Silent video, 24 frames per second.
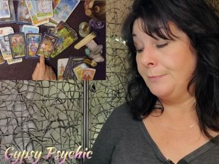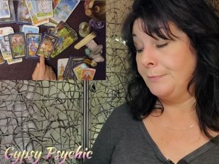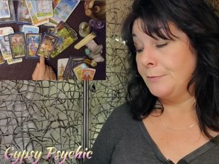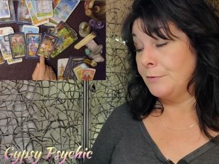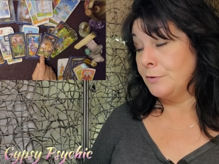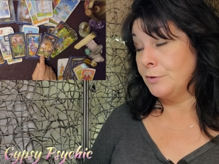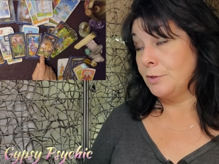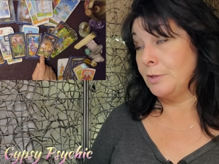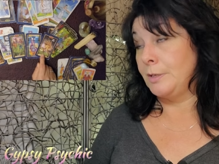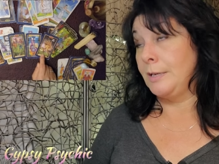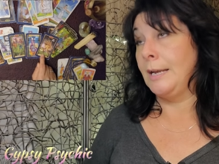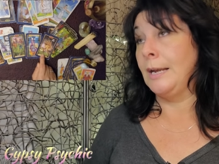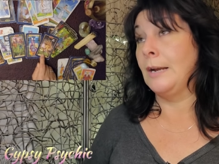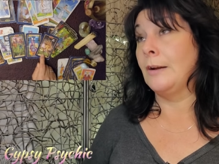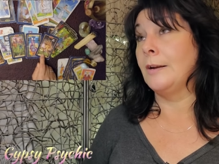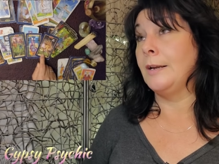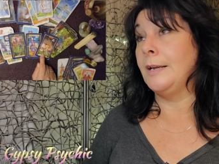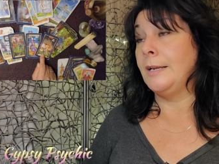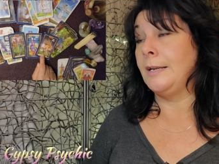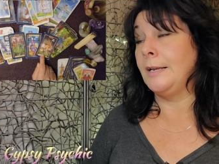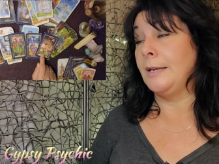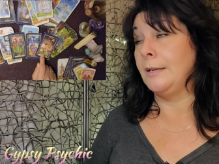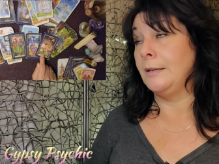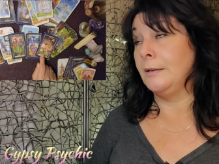Just
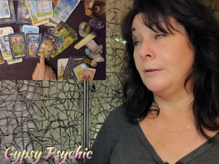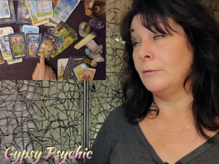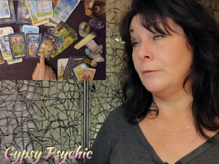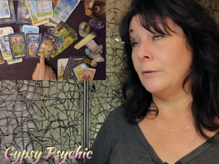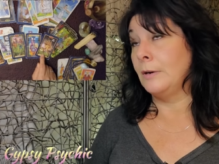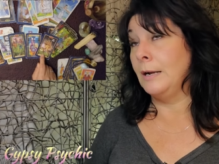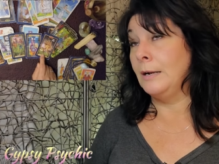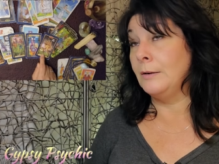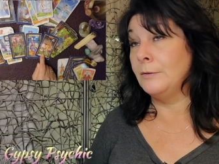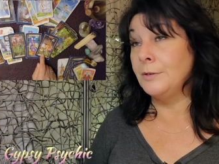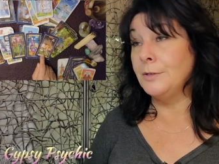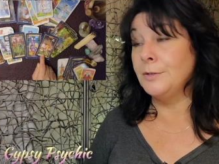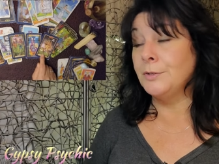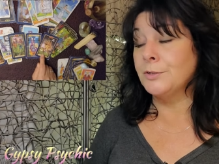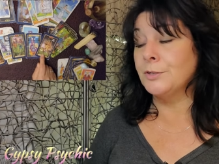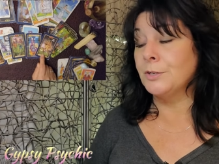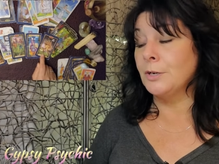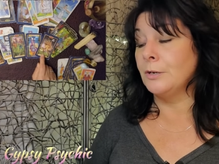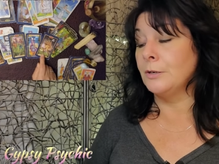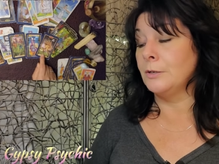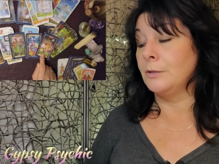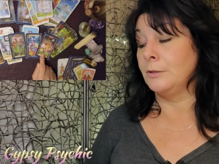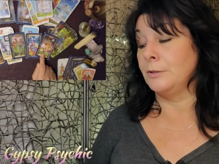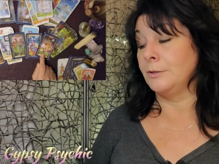carrying it round in
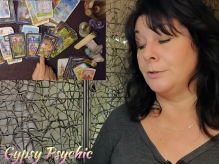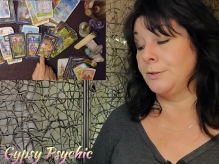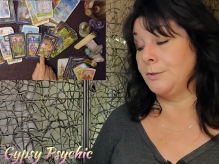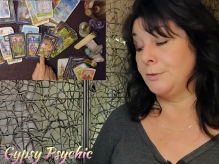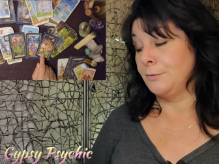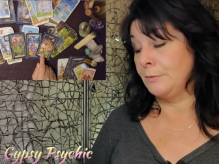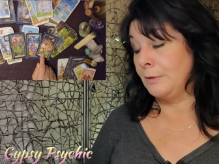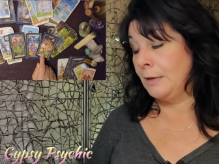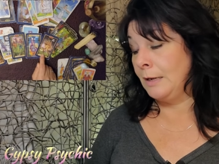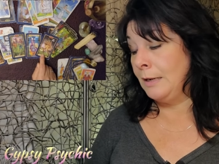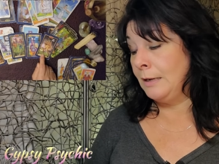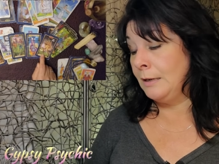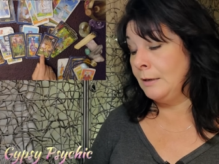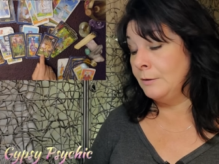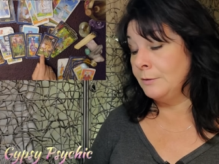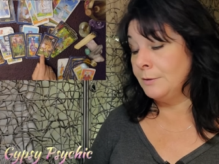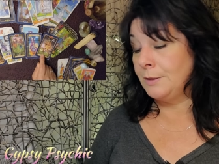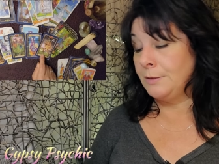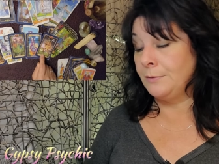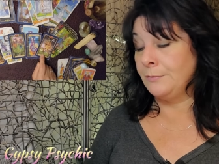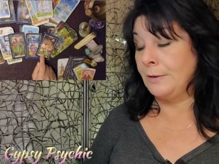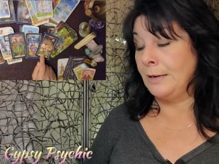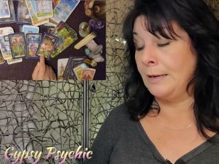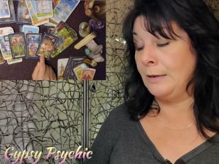circles,
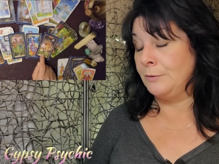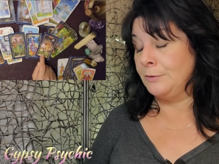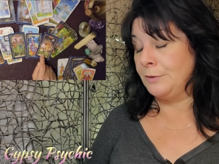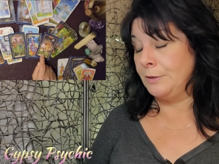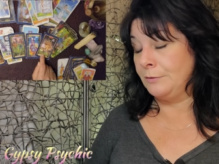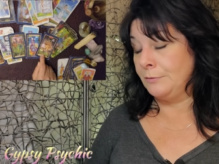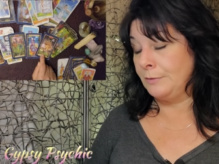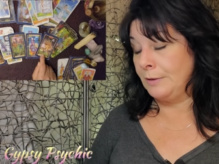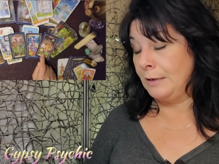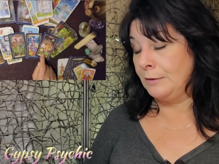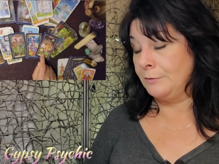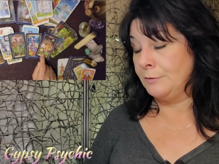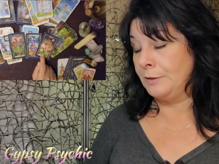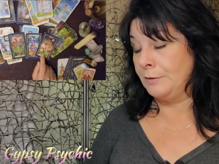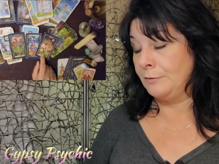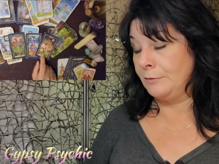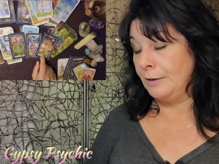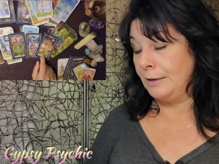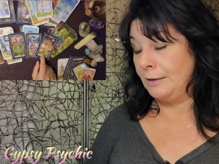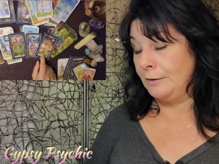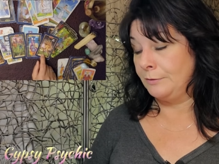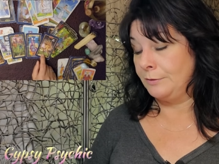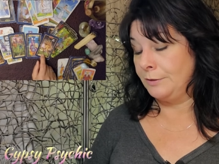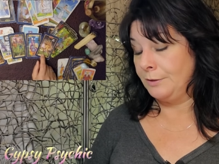round and round and round and
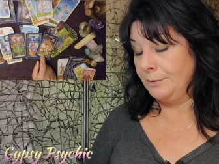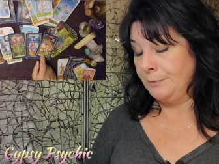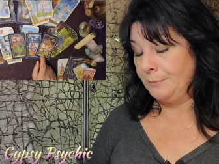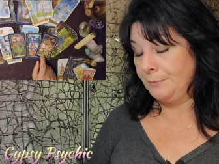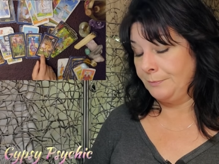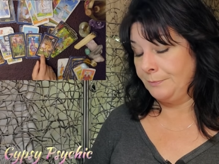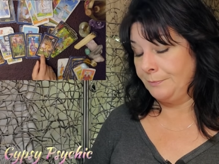round.